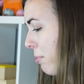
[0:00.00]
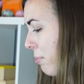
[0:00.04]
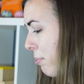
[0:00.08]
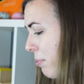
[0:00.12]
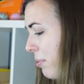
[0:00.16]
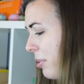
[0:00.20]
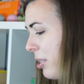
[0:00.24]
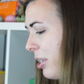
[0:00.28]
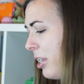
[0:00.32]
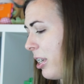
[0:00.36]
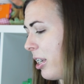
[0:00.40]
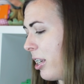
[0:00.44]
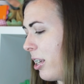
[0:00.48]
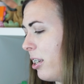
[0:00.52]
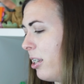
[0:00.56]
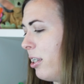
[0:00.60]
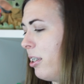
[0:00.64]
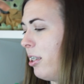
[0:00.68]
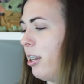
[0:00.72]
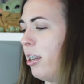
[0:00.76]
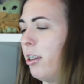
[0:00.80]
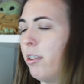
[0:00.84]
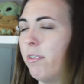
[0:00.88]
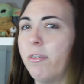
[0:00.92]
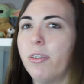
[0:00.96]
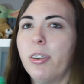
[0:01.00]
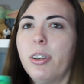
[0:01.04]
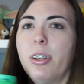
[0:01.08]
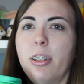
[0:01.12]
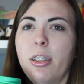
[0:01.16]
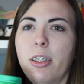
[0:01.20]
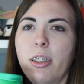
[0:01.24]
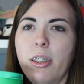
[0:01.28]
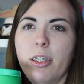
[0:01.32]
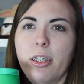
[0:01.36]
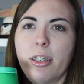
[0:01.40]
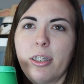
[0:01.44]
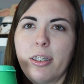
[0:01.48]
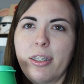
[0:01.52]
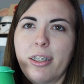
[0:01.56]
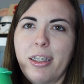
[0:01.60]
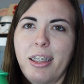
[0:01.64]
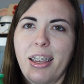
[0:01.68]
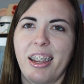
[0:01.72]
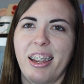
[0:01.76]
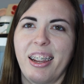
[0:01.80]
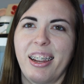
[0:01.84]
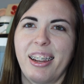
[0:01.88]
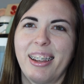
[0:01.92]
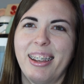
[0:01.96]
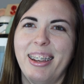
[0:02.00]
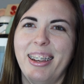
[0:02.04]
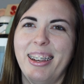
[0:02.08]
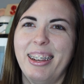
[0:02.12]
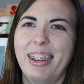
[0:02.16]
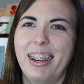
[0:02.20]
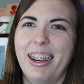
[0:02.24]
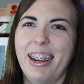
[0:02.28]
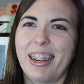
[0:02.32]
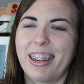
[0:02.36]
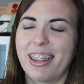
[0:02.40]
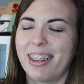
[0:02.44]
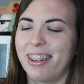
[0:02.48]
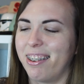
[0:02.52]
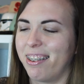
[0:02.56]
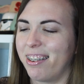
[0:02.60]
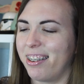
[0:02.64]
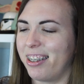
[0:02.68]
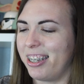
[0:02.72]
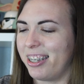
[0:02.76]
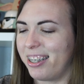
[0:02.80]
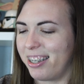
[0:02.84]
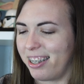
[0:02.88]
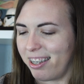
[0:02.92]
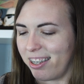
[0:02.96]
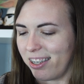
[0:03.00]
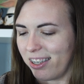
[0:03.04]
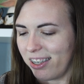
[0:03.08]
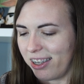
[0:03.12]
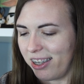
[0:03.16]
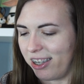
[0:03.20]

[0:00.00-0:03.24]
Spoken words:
really gonna love this thing. I can already tell.